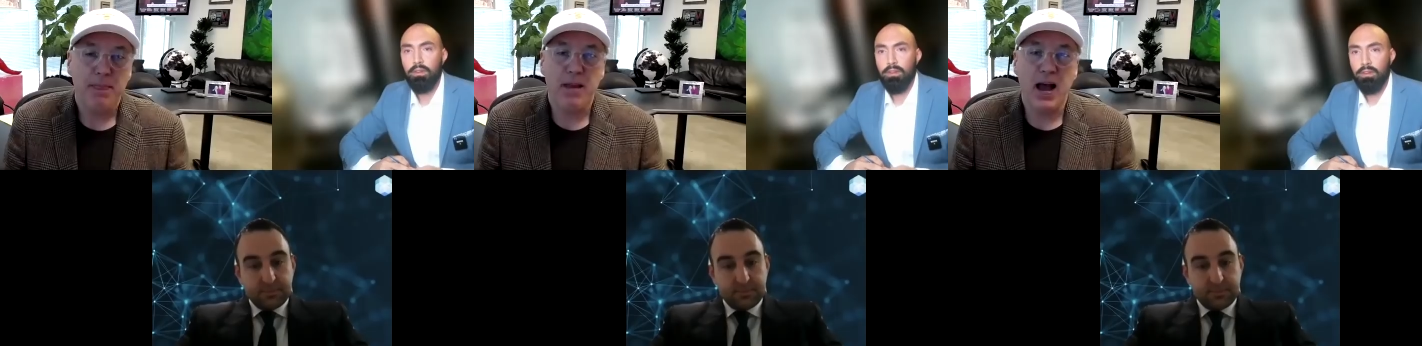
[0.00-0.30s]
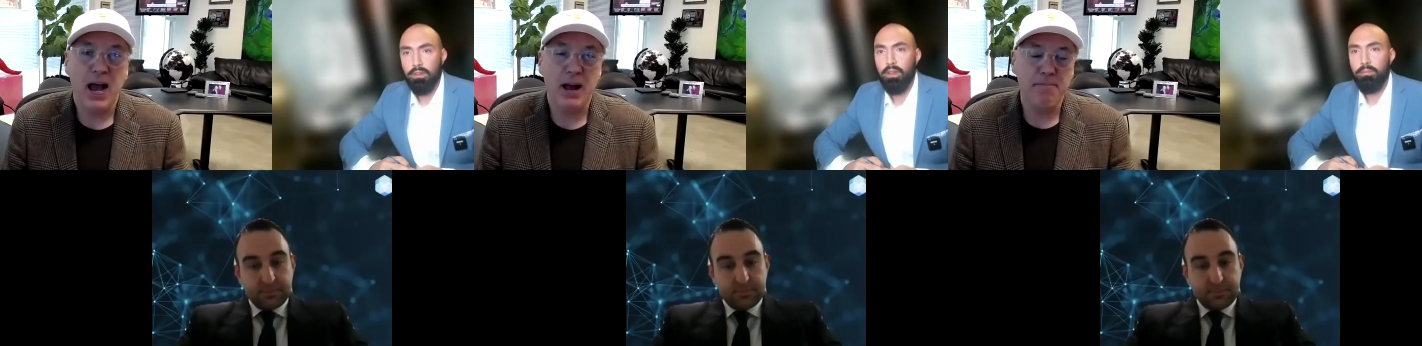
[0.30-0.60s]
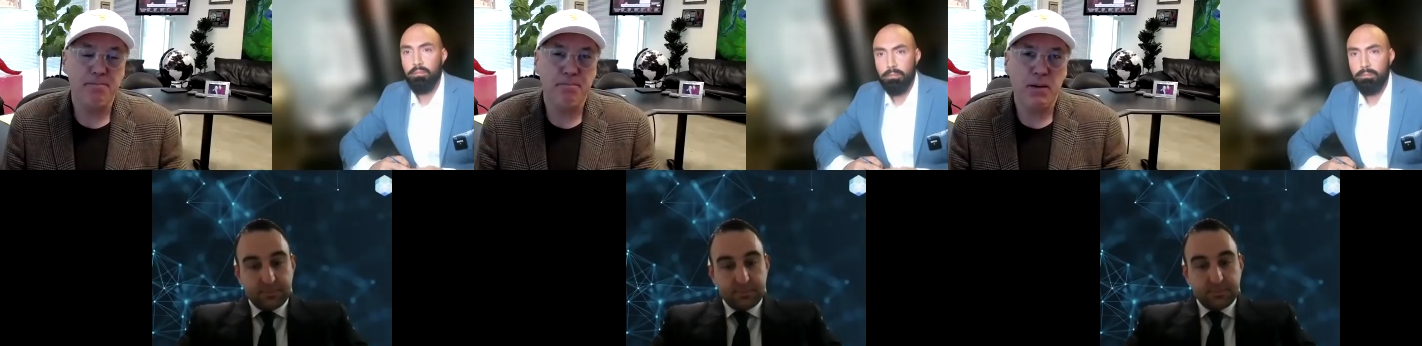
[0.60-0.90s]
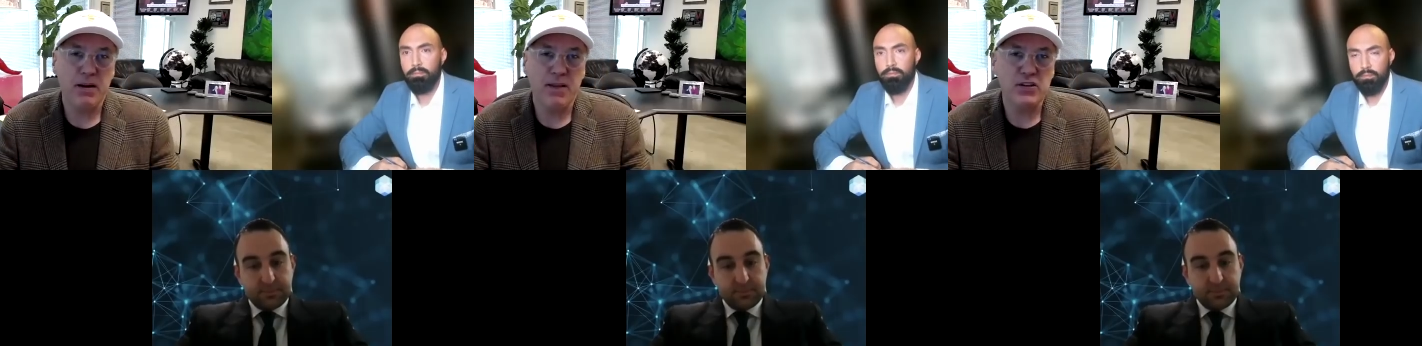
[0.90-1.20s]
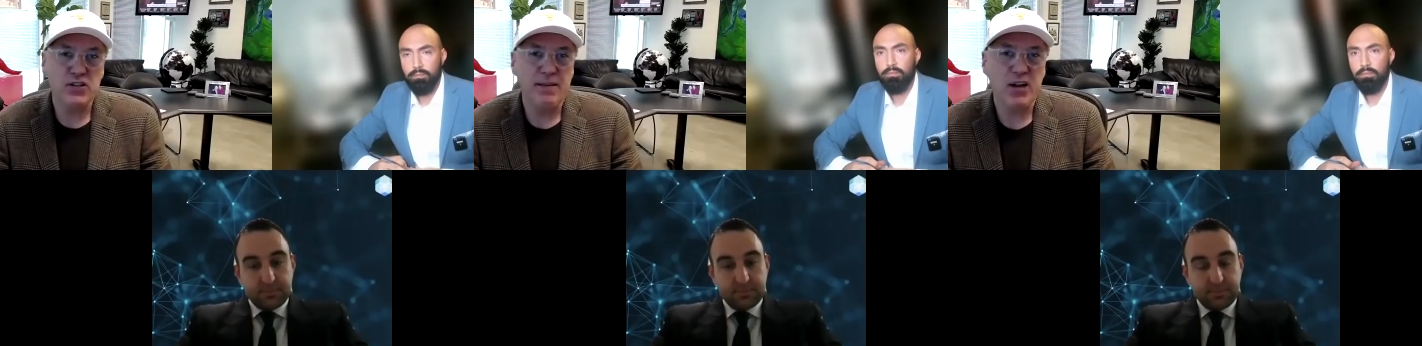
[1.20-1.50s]
Speaker 1: But at the
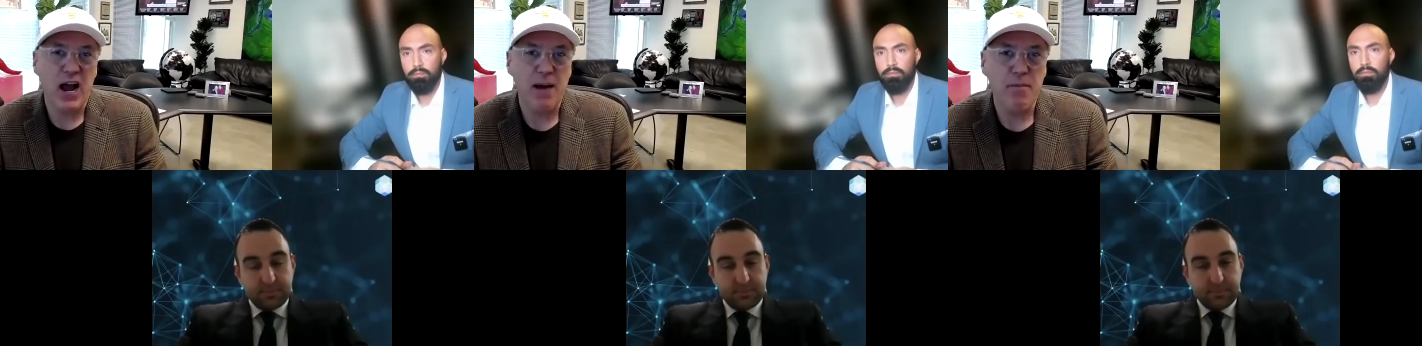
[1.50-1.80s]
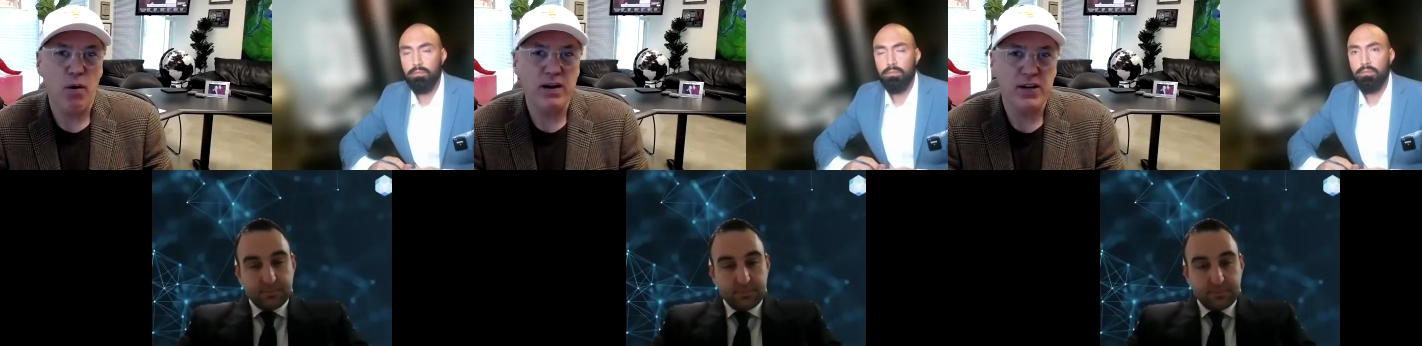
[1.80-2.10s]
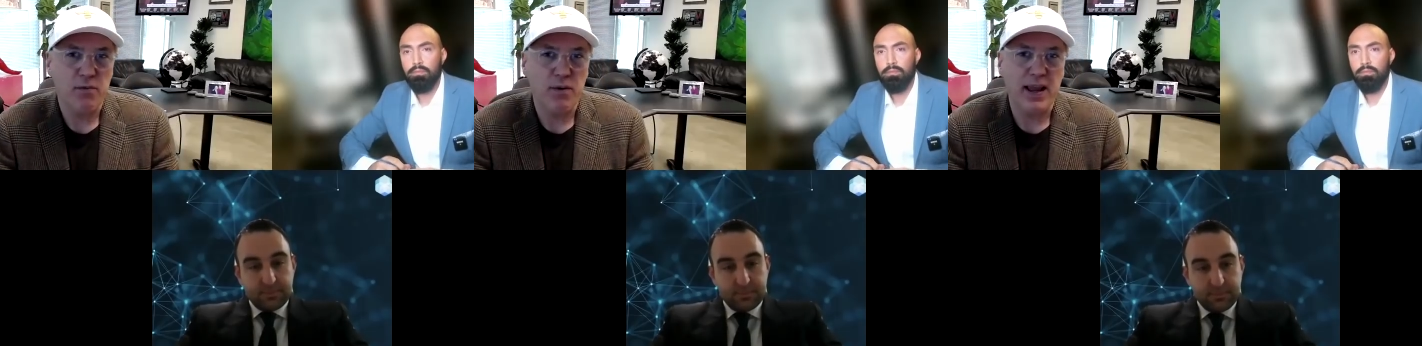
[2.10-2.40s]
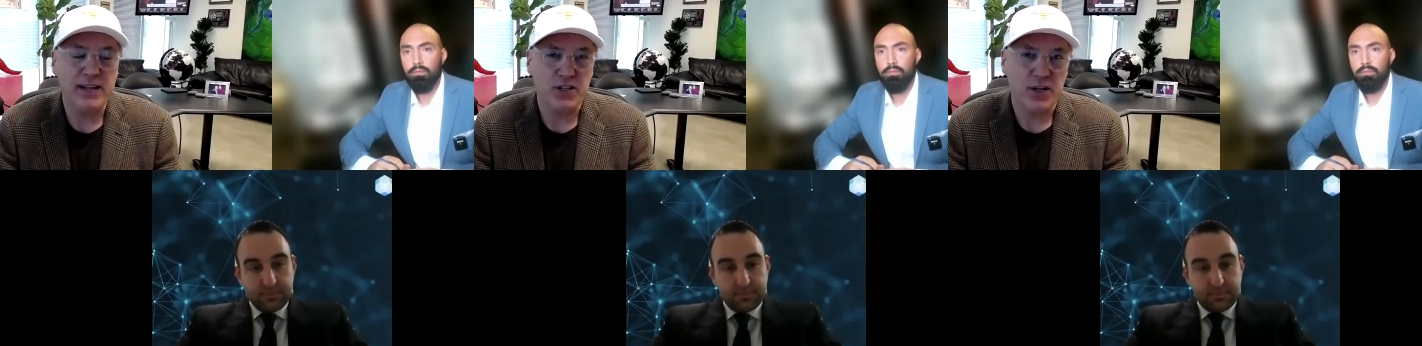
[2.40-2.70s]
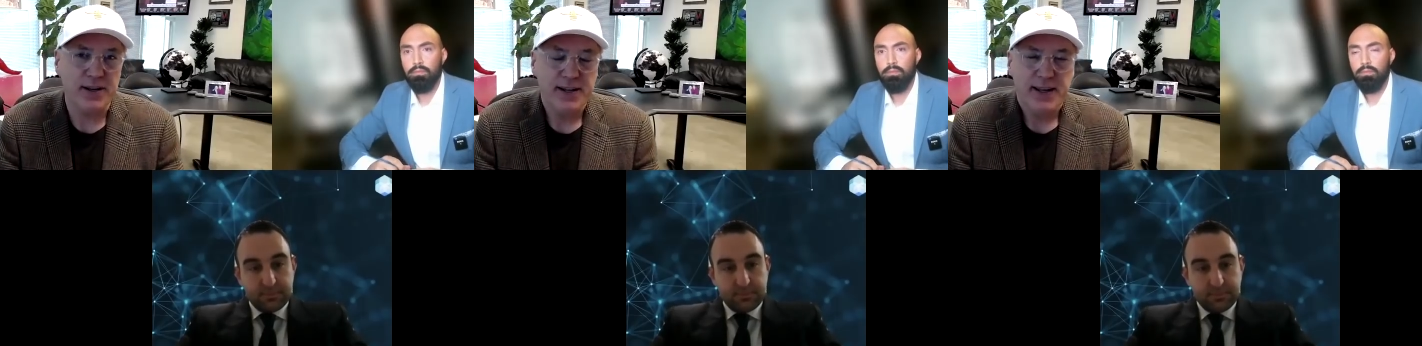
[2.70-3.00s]
same time, we want to relate
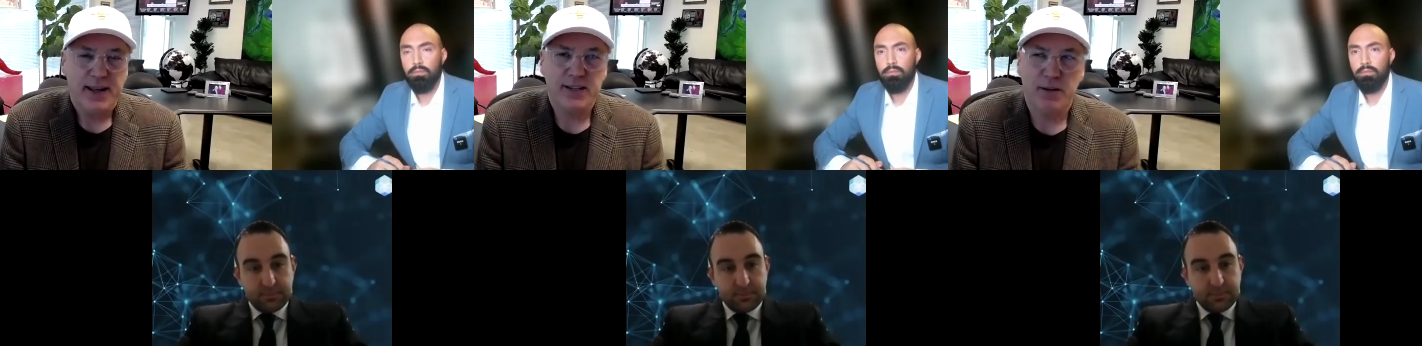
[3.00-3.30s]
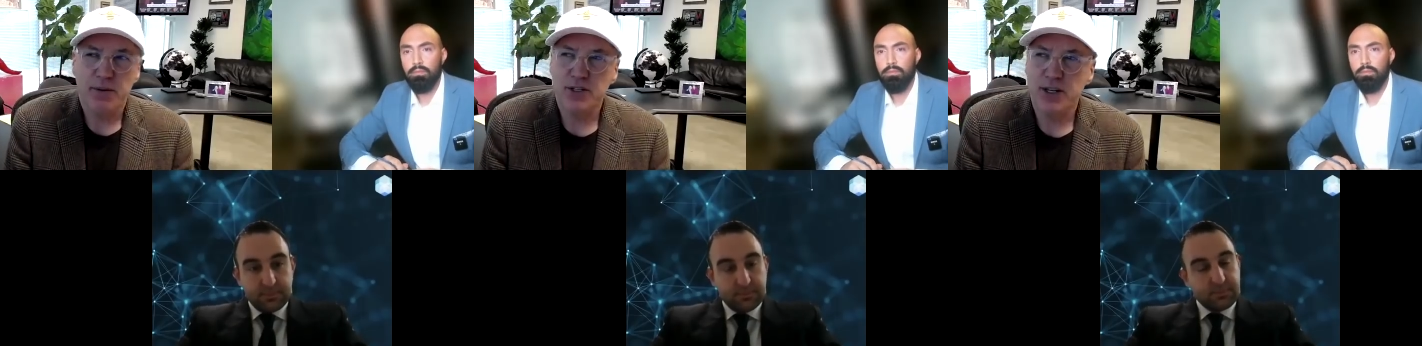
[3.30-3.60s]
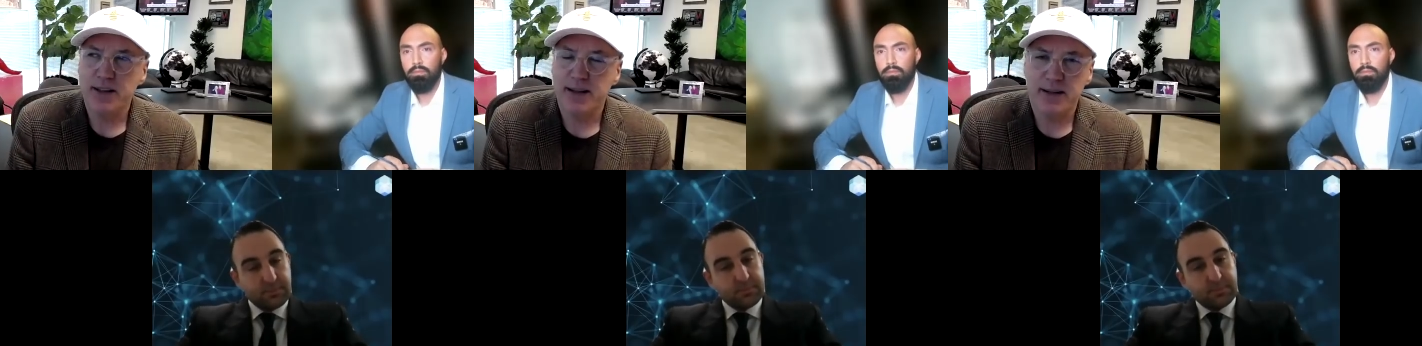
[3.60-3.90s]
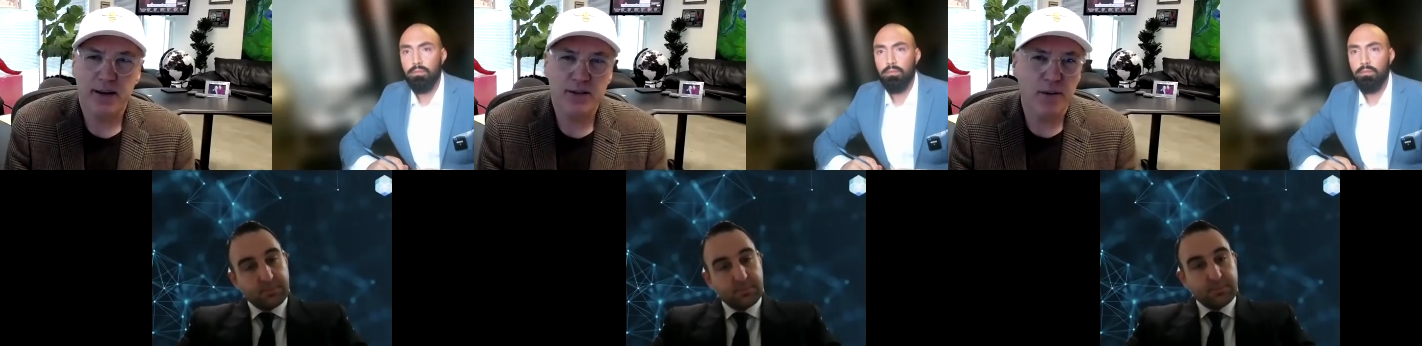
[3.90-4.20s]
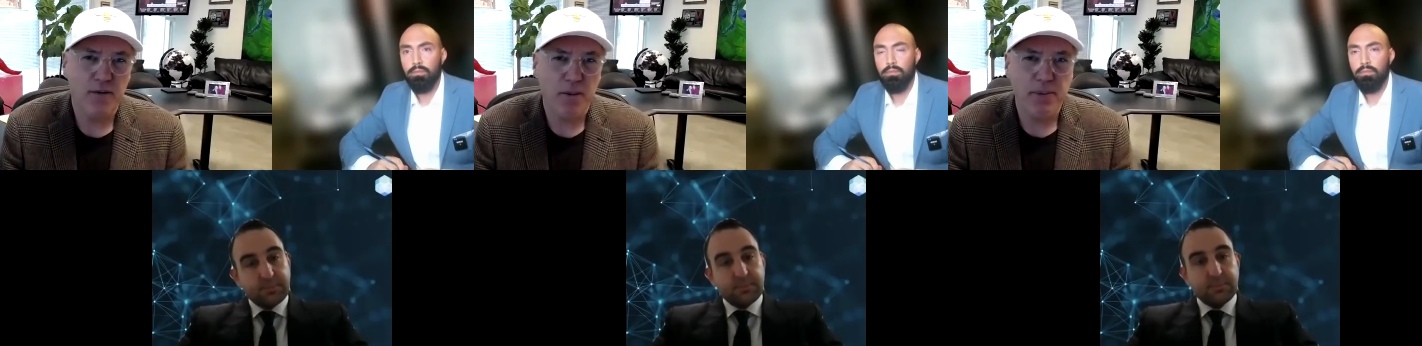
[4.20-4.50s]
to is that we see that some
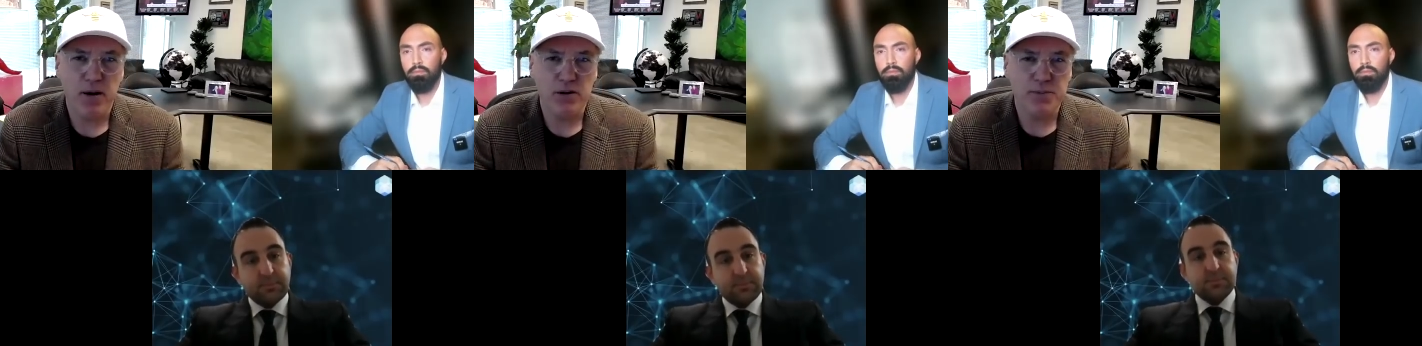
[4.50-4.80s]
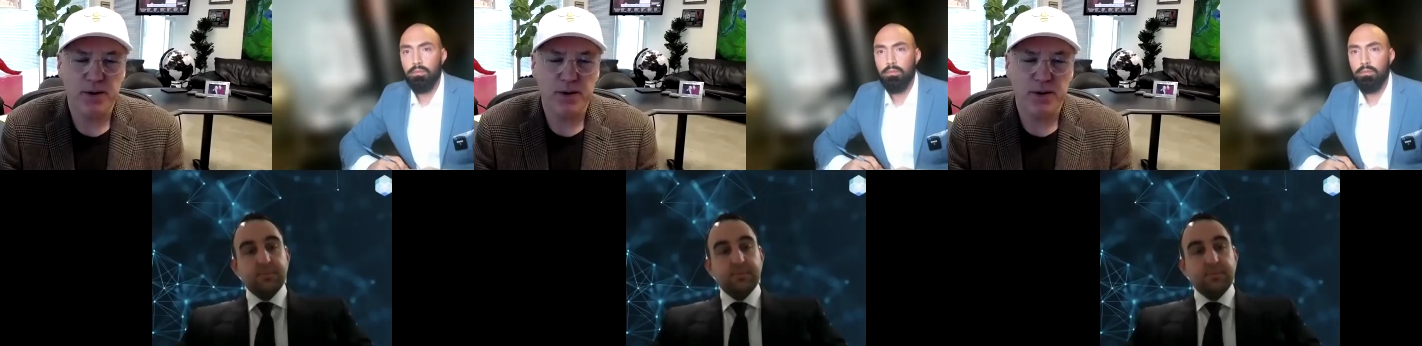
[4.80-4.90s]
of our peers,